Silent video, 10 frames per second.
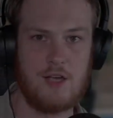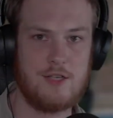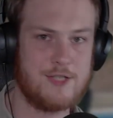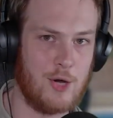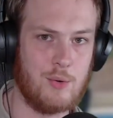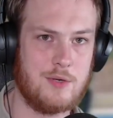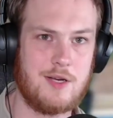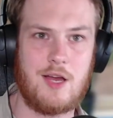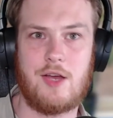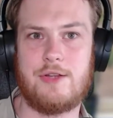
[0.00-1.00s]
So,
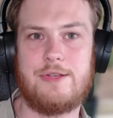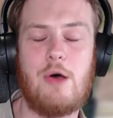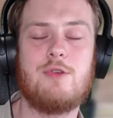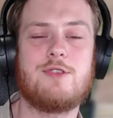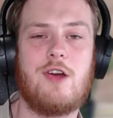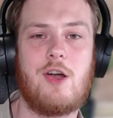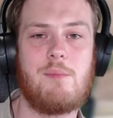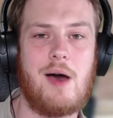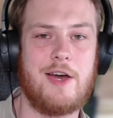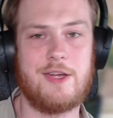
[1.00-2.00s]
those are
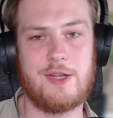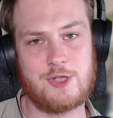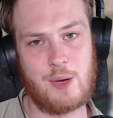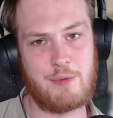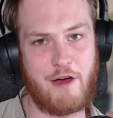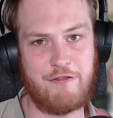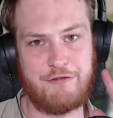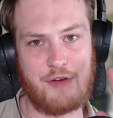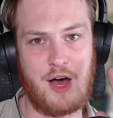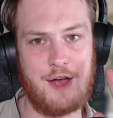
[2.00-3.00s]
my top
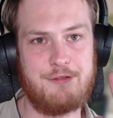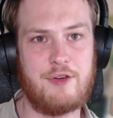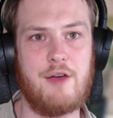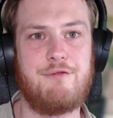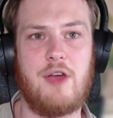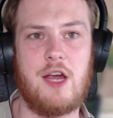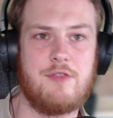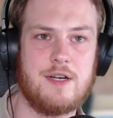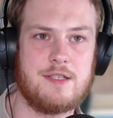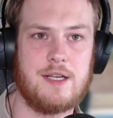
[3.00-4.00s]
5
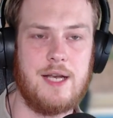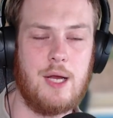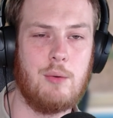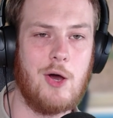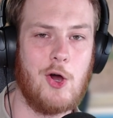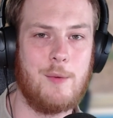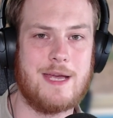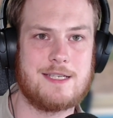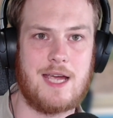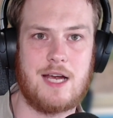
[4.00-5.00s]
favorite new
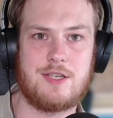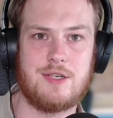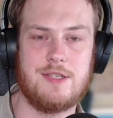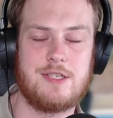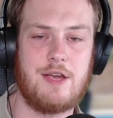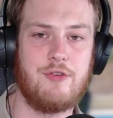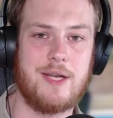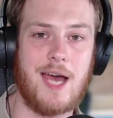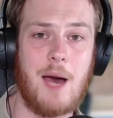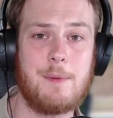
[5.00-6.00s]
OBS actions for
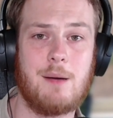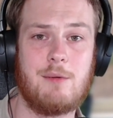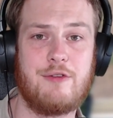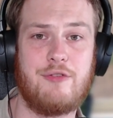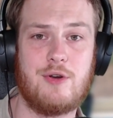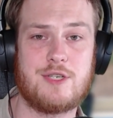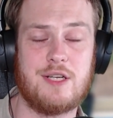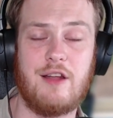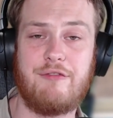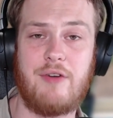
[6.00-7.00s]
the upcoming
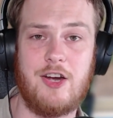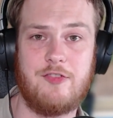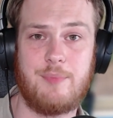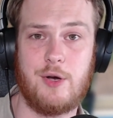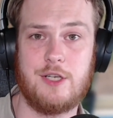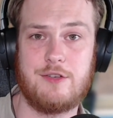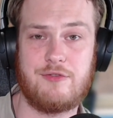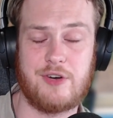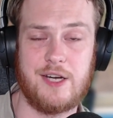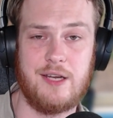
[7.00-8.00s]
version
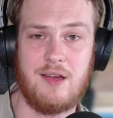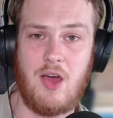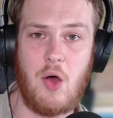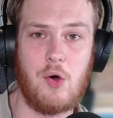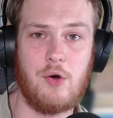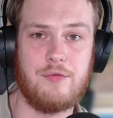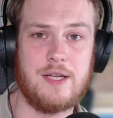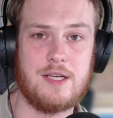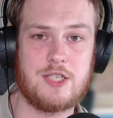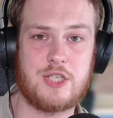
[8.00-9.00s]
5.3 of
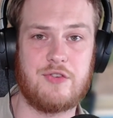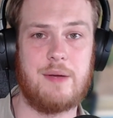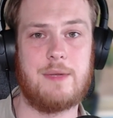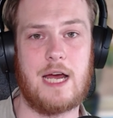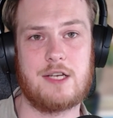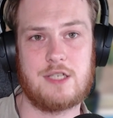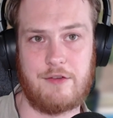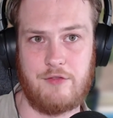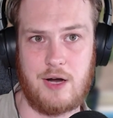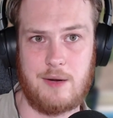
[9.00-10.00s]
the Stream Deck
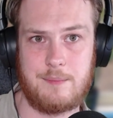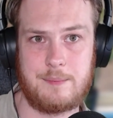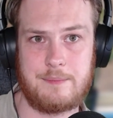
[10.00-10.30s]
software.